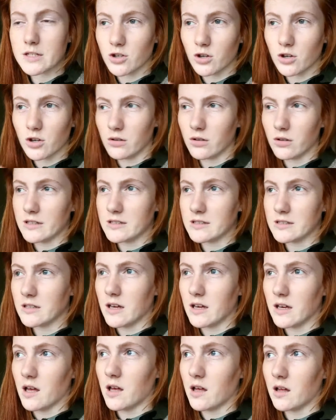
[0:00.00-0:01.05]
went to John Lewis
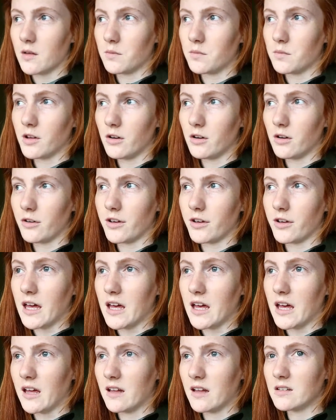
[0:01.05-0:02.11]
to look
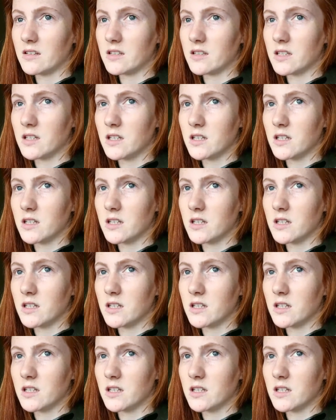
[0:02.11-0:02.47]
at